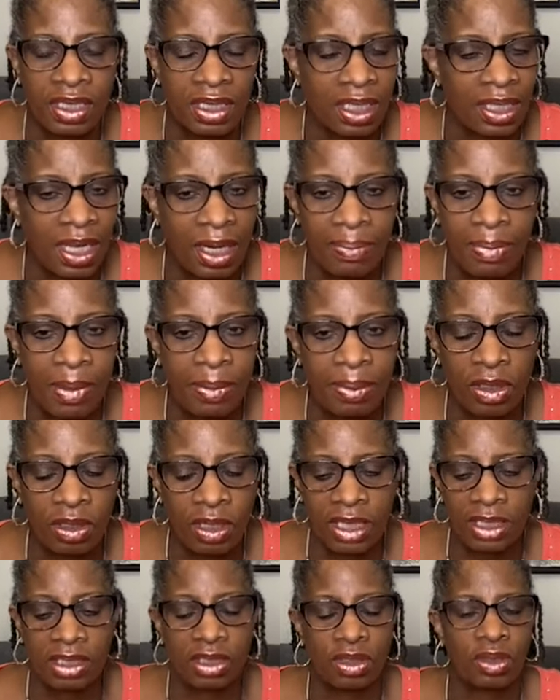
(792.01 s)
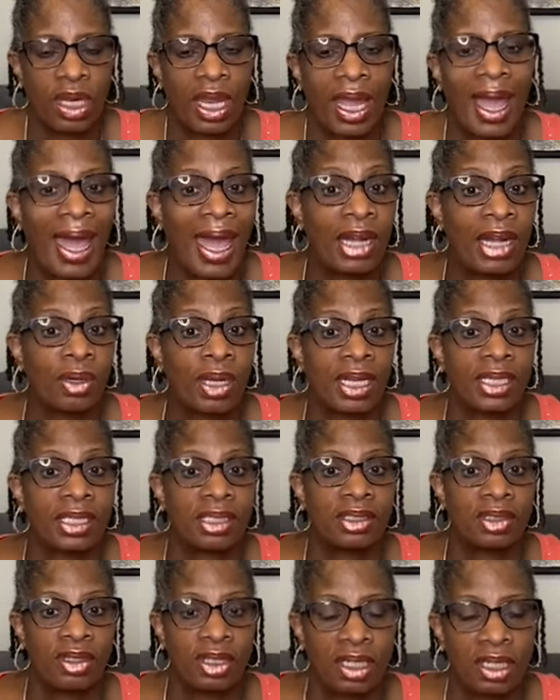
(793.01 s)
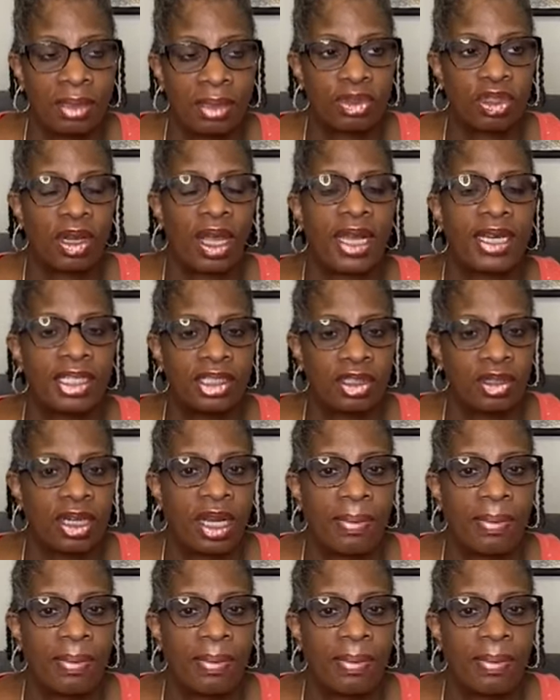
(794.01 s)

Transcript: A lot of people don't like to do that. I don't like to do that. I'm trying to do that.